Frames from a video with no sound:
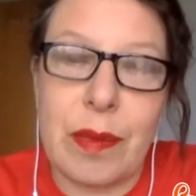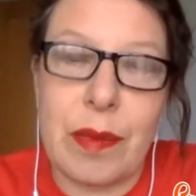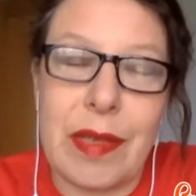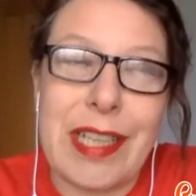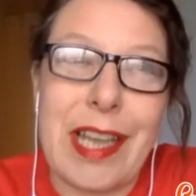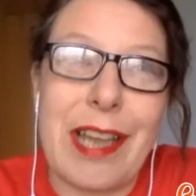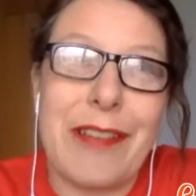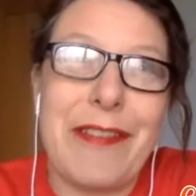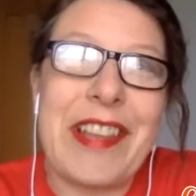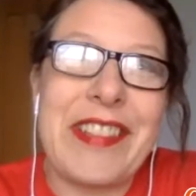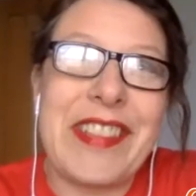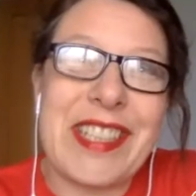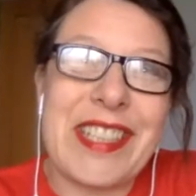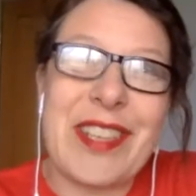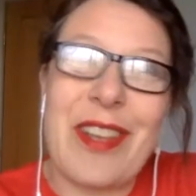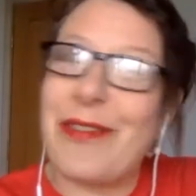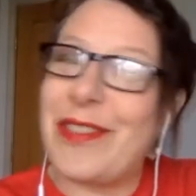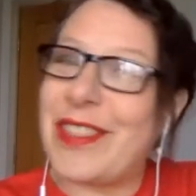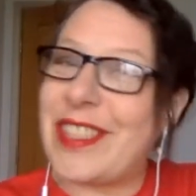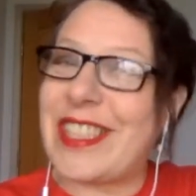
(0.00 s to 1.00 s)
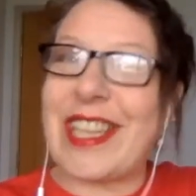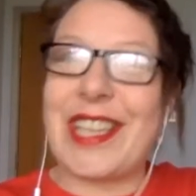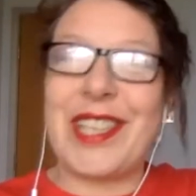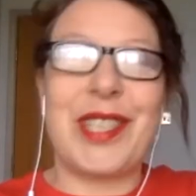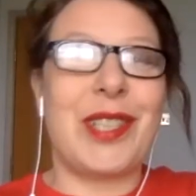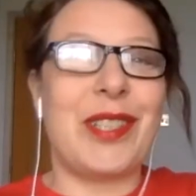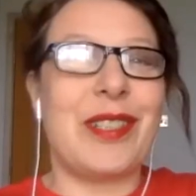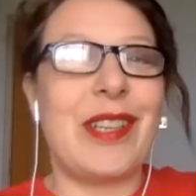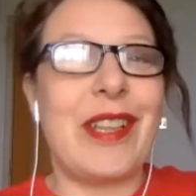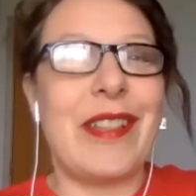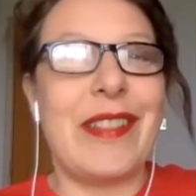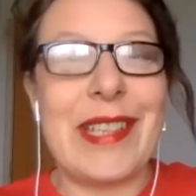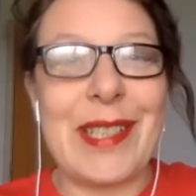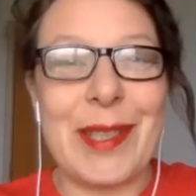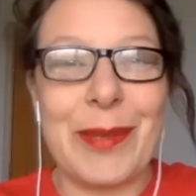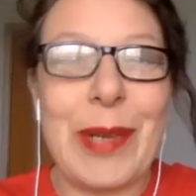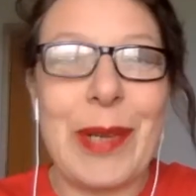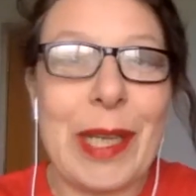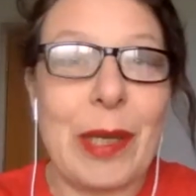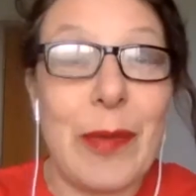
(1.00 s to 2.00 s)
And I've had this conversation
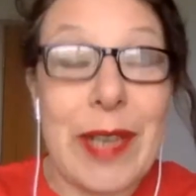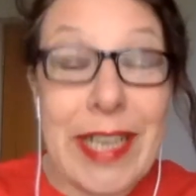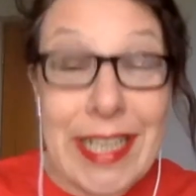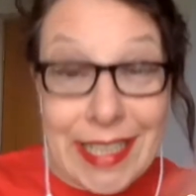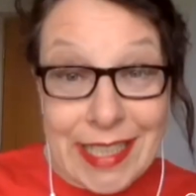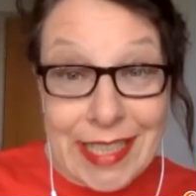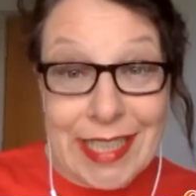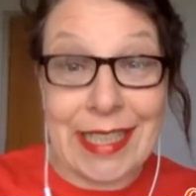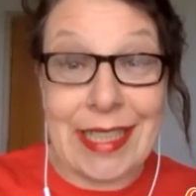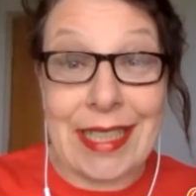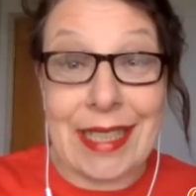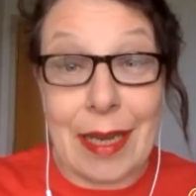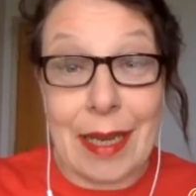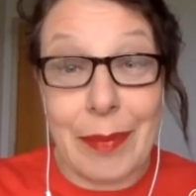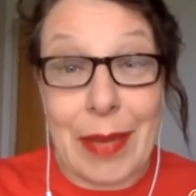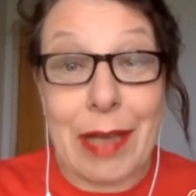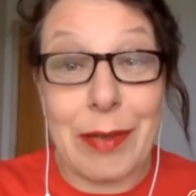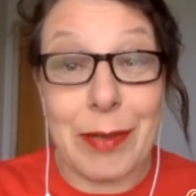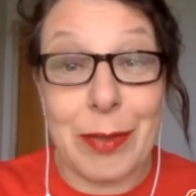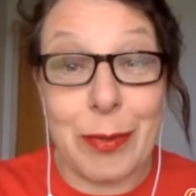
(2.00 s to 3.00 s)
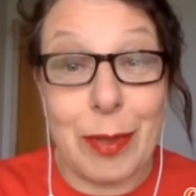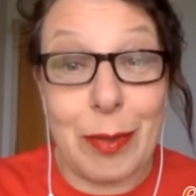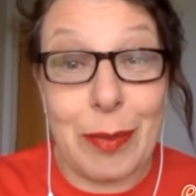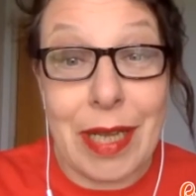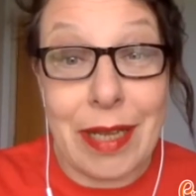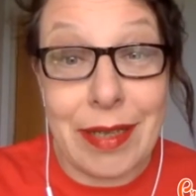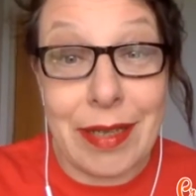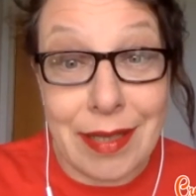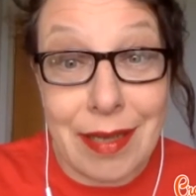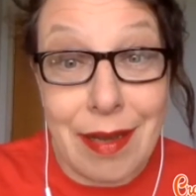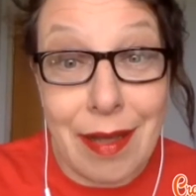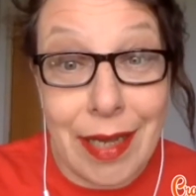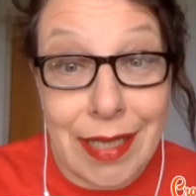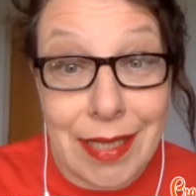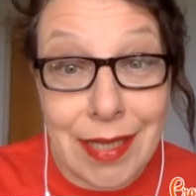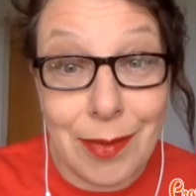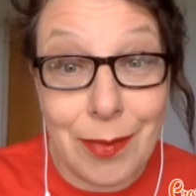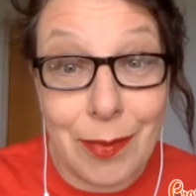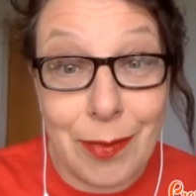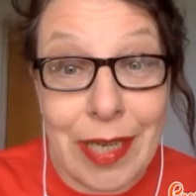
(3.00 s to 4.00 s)
this week. We did in Clubhouse Room last night,
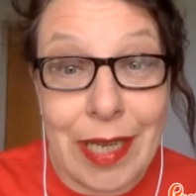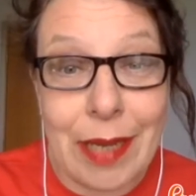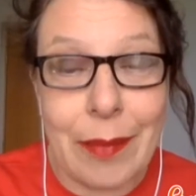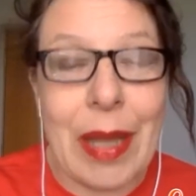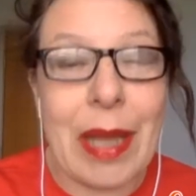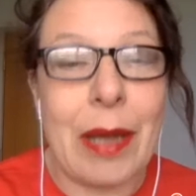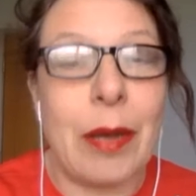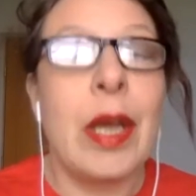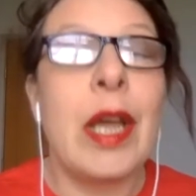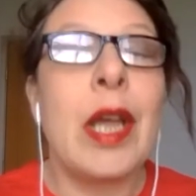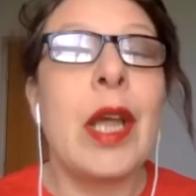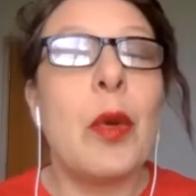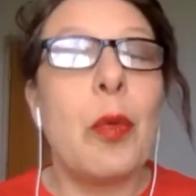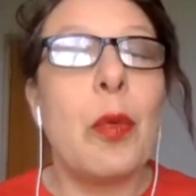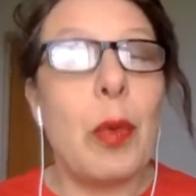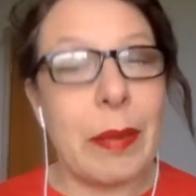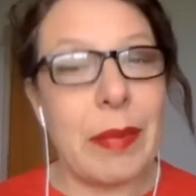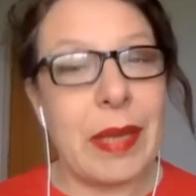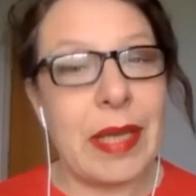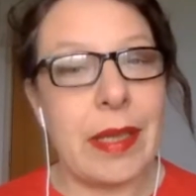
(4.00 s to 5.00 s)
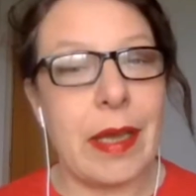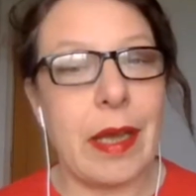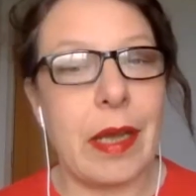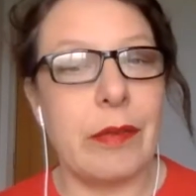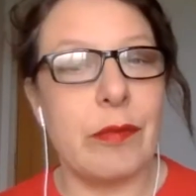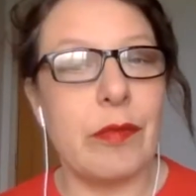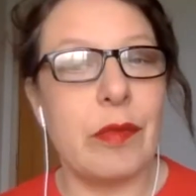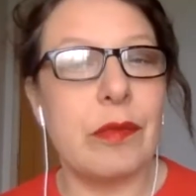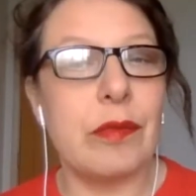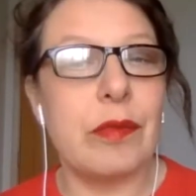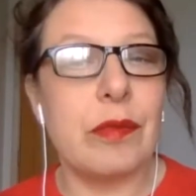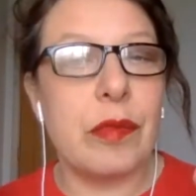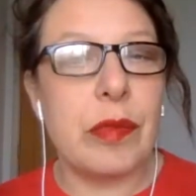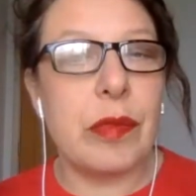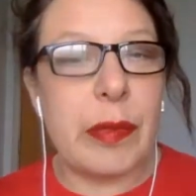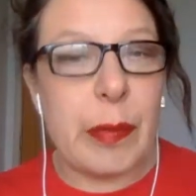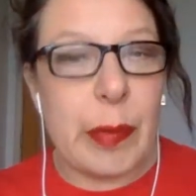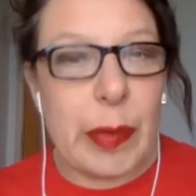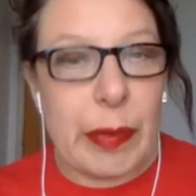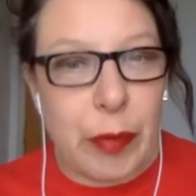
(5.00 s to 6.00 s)
didn't we, about women that
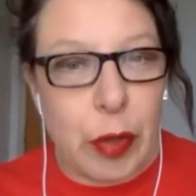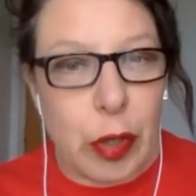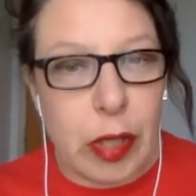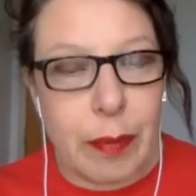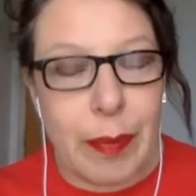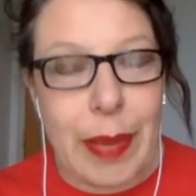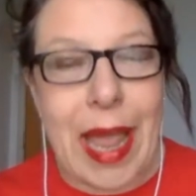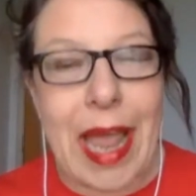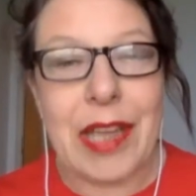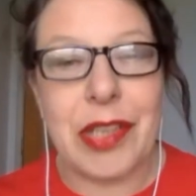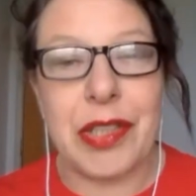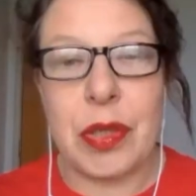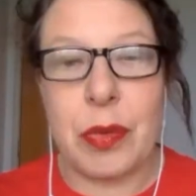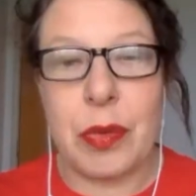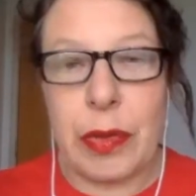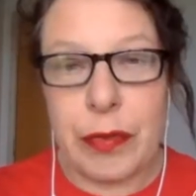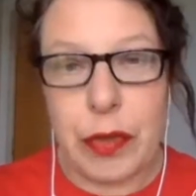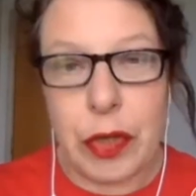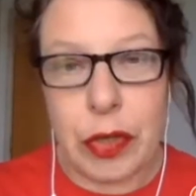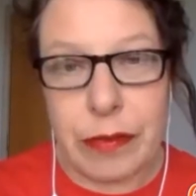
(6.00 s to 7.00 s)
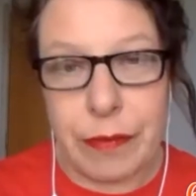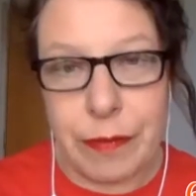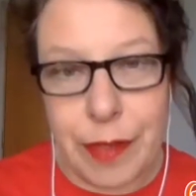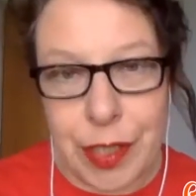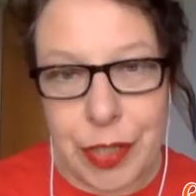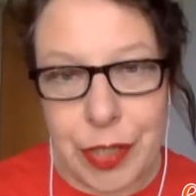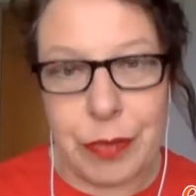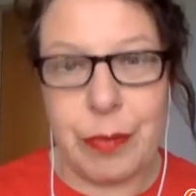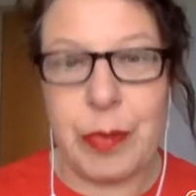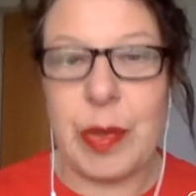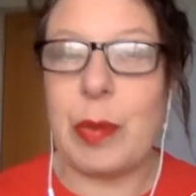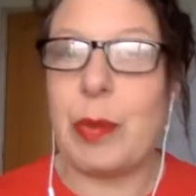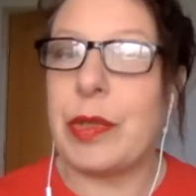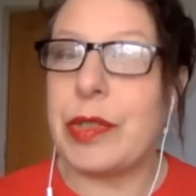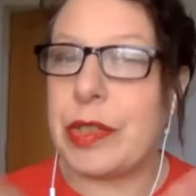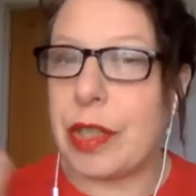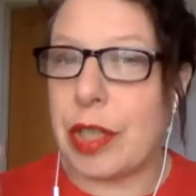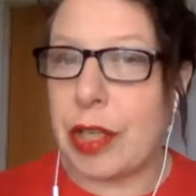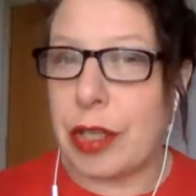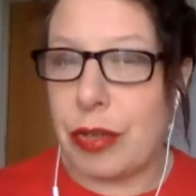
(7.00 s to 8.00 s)
we've got a passion, we've got a vision, we
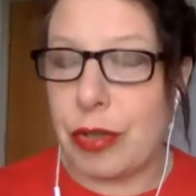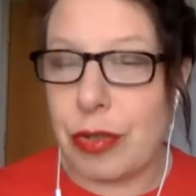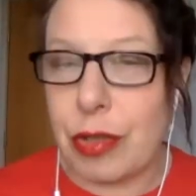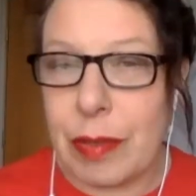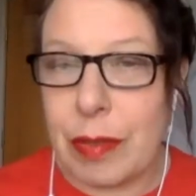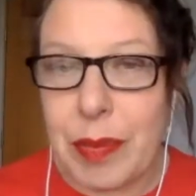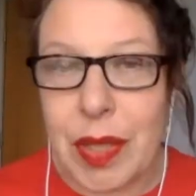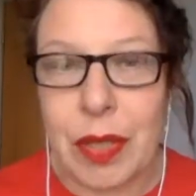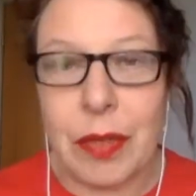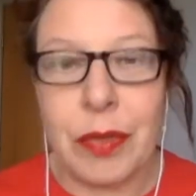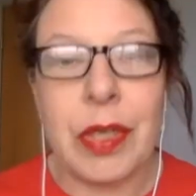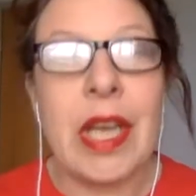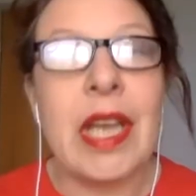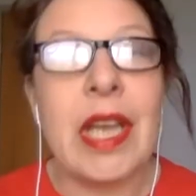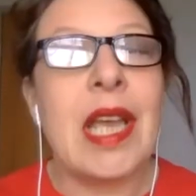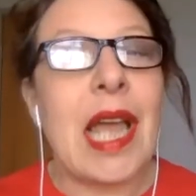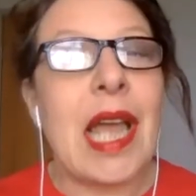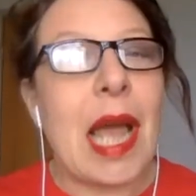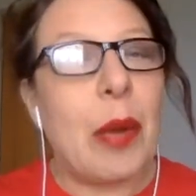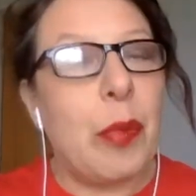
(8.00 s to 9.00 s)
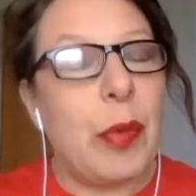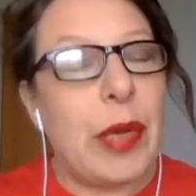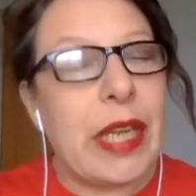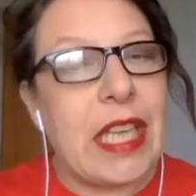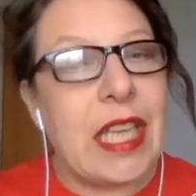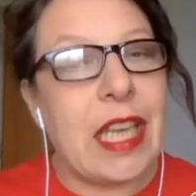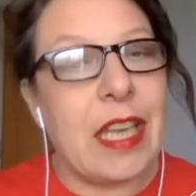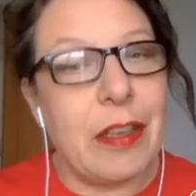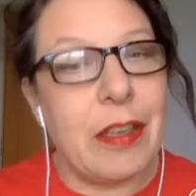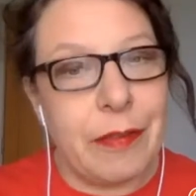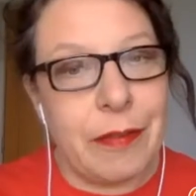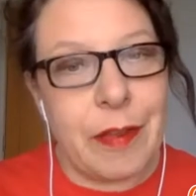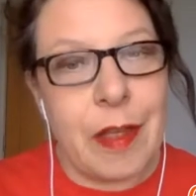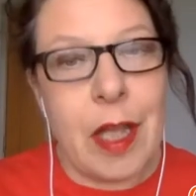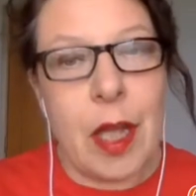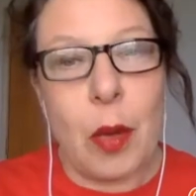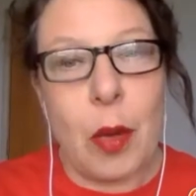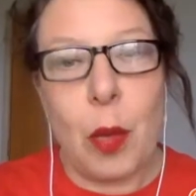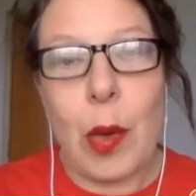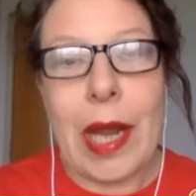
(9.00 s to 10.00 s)
want to contribute, and we give
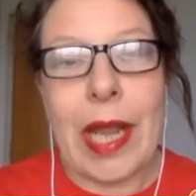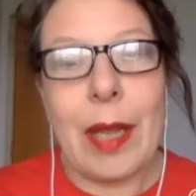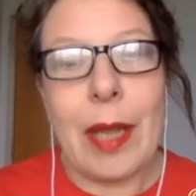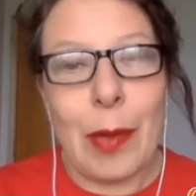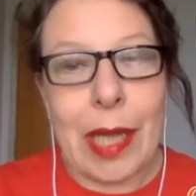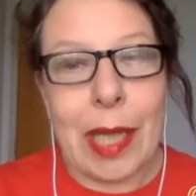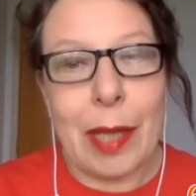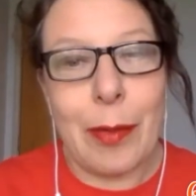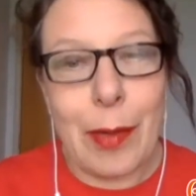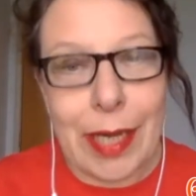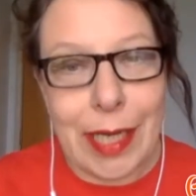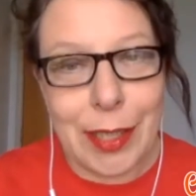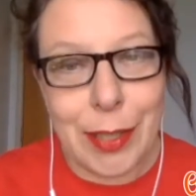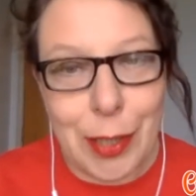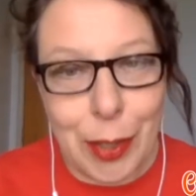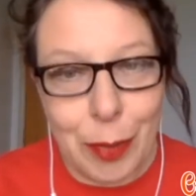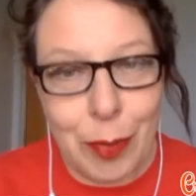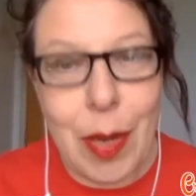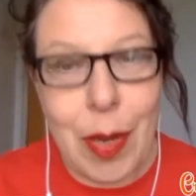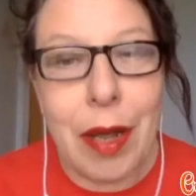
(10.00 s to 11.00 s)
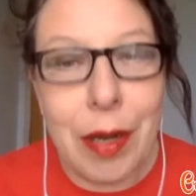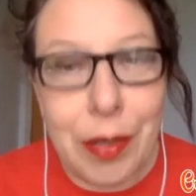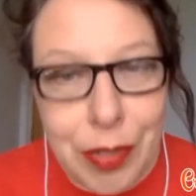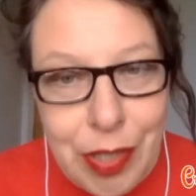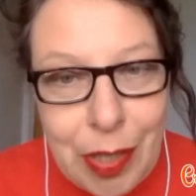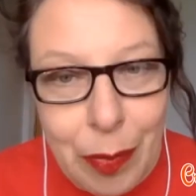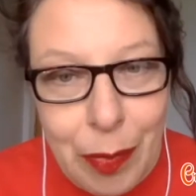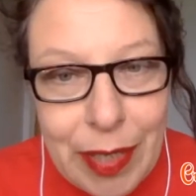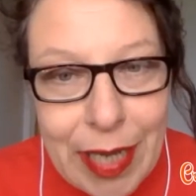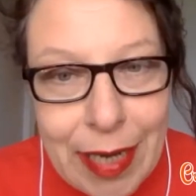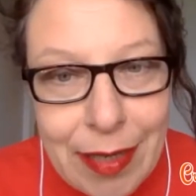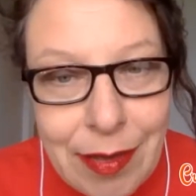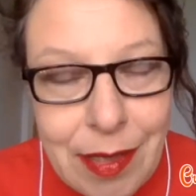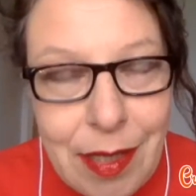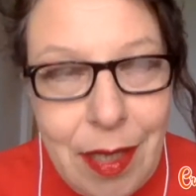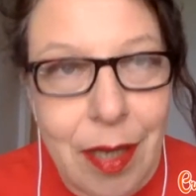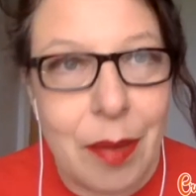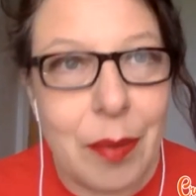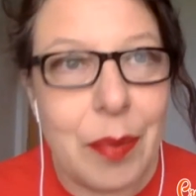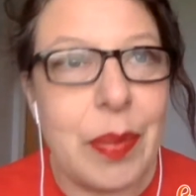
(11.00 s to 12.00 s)
way, way, way too much, and we end
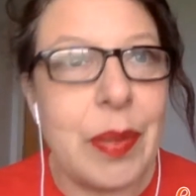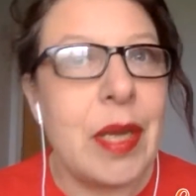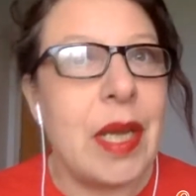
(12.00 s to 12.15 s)
up,